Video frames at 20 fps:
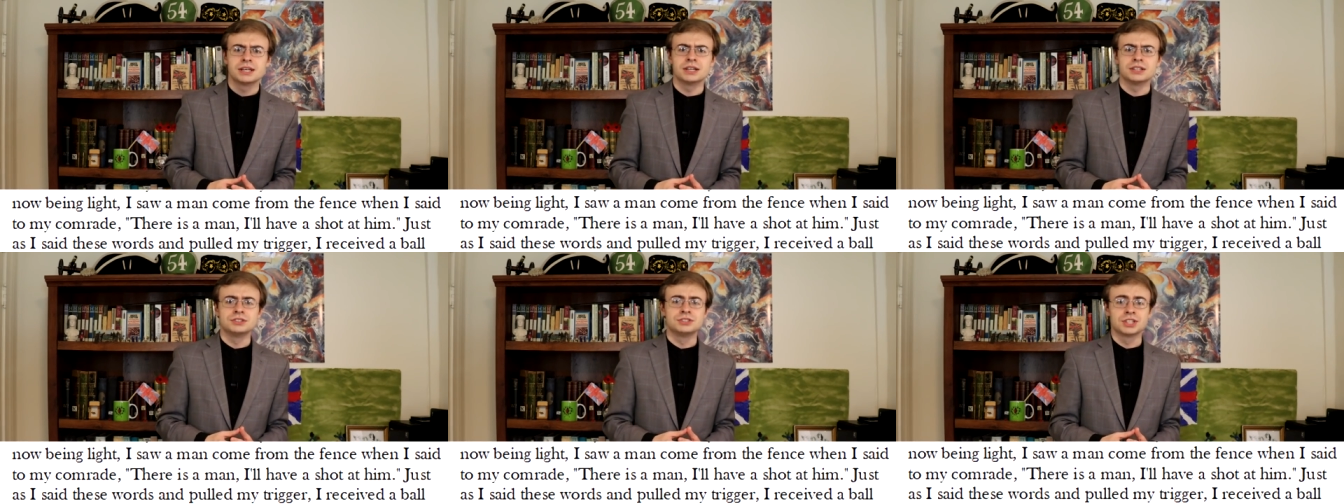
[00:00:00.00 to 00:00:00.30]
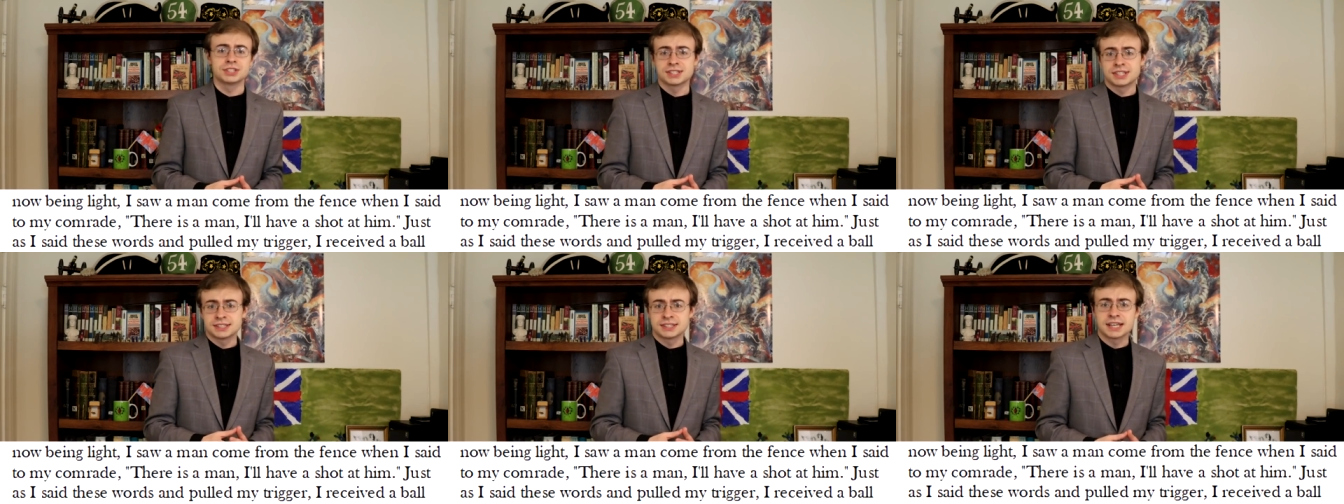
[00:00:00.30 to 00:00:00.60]
Uh,
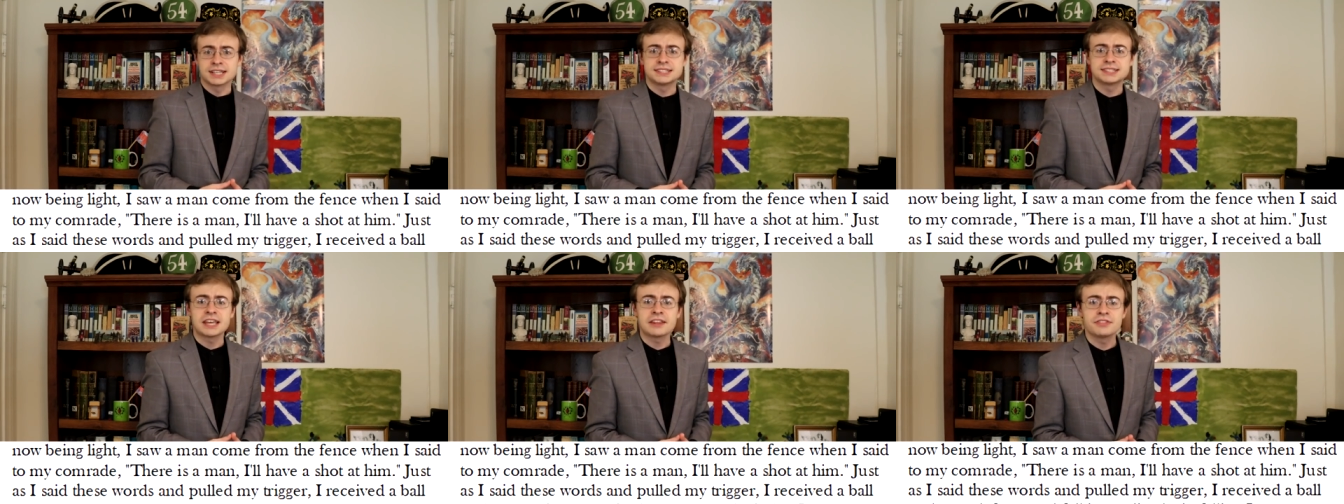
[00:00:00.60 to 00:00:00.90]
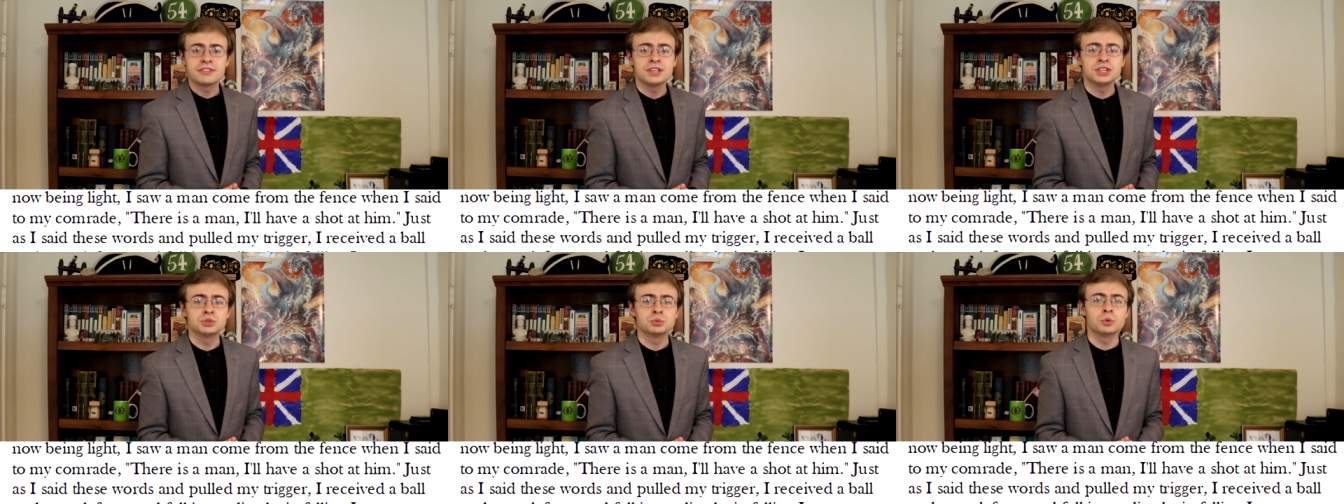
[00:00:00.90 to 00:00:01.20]
just as I
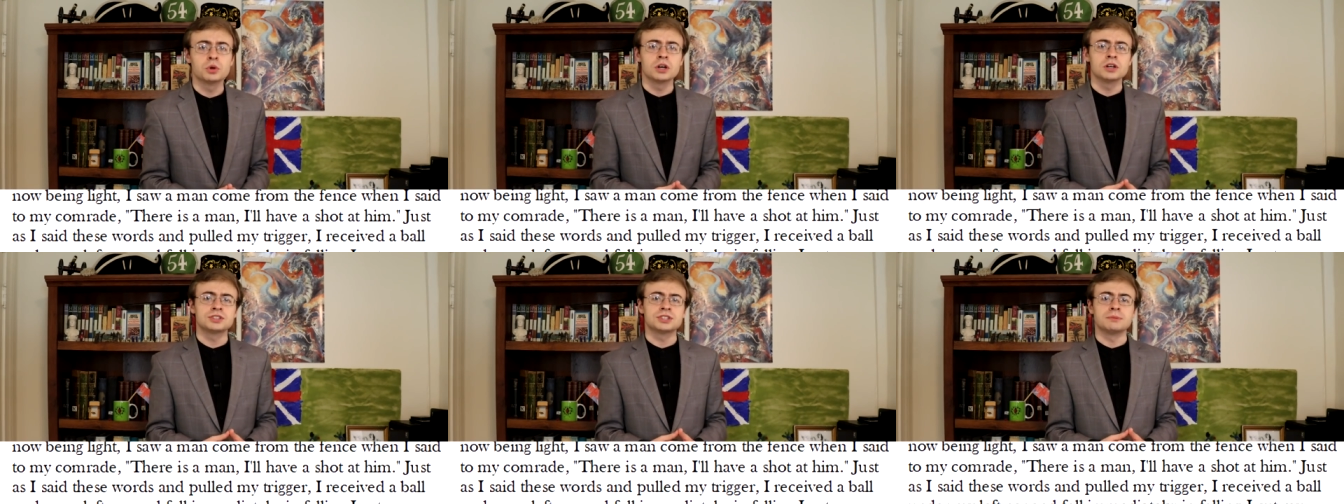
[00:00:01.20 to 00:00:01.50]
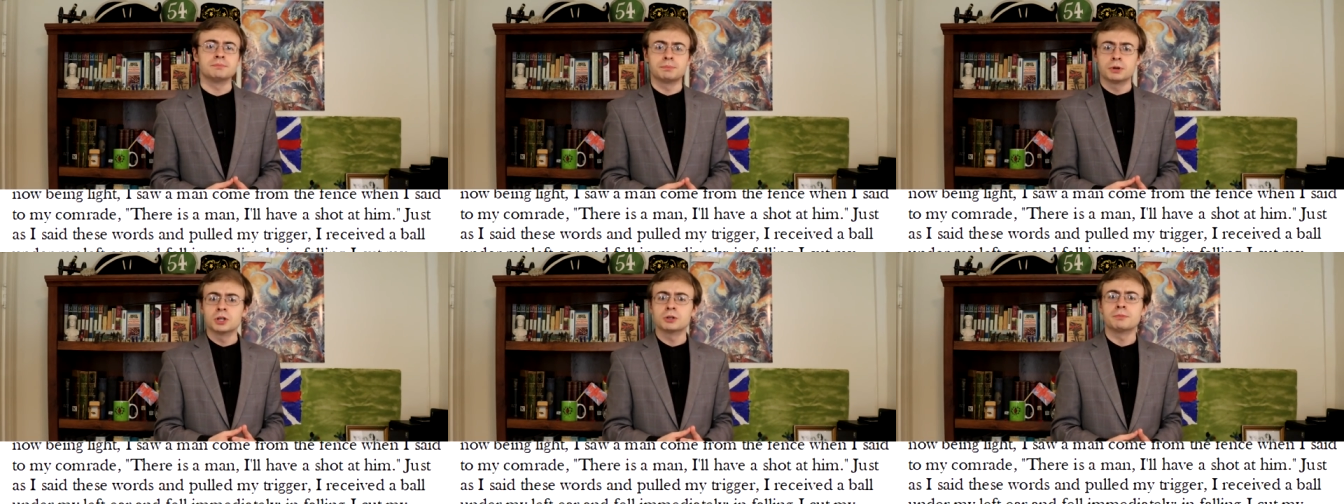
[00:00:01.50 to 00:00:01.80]
said these words
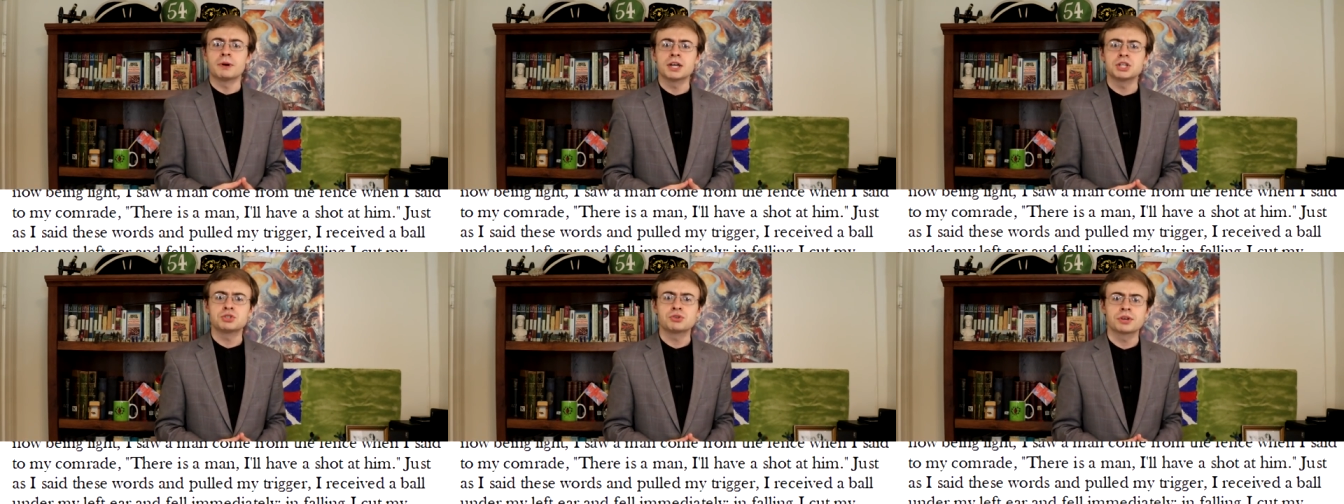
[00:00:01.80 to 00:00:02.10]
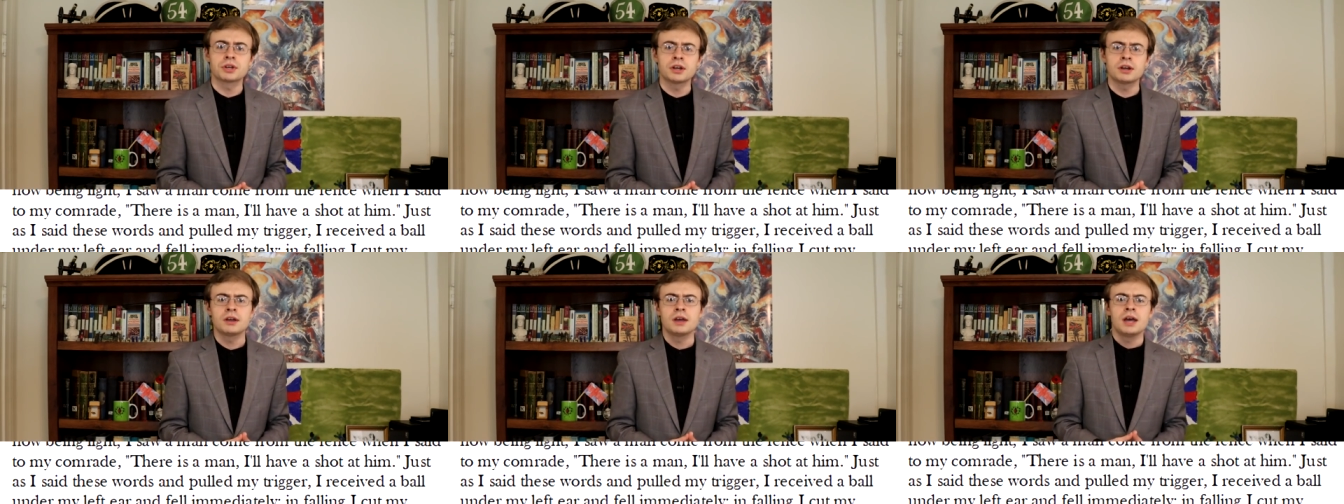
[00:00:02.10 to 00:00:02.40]
and pulled my
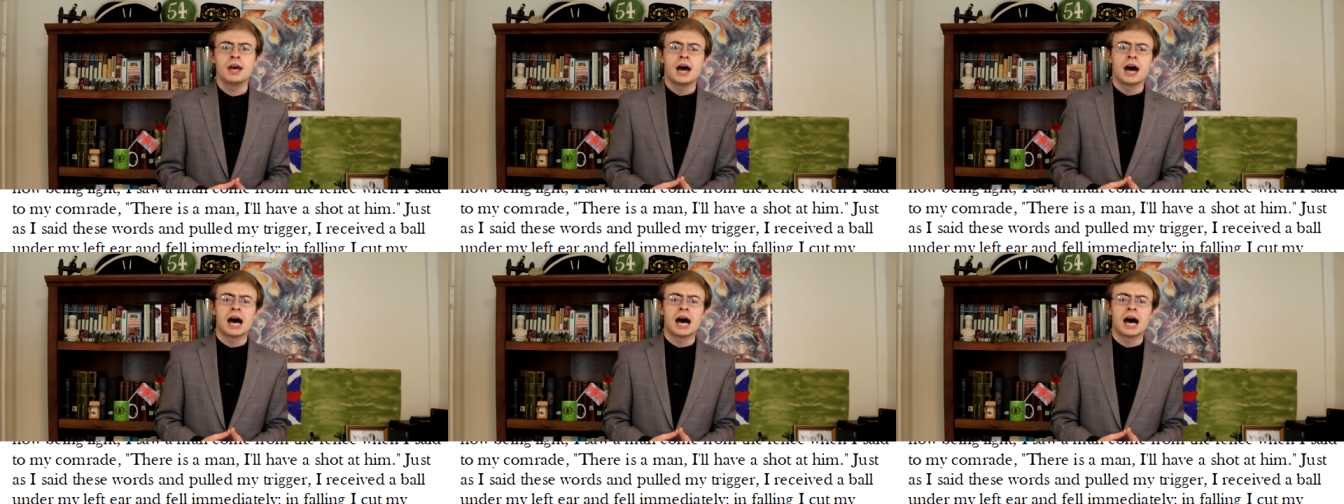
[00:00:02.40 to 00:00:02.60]
trigger,